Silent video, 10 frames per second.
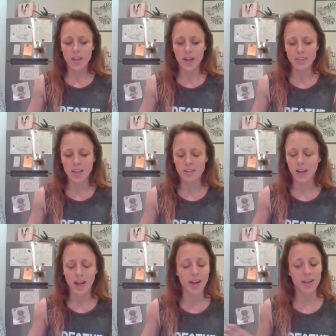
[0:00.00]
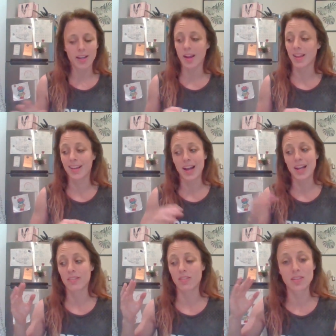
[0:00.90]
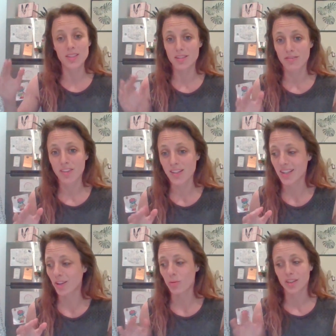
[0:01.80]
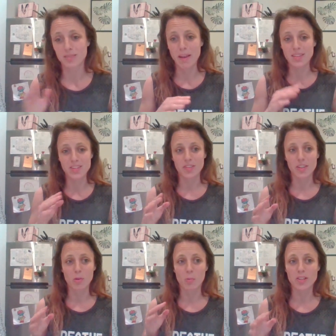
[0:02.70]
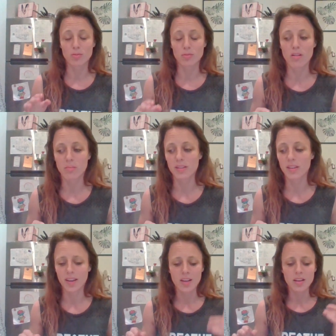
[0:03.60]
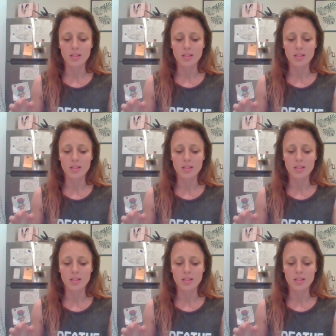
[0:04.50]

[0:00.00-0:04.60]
and then again like i have a list of things i don't want to make this video way too long but like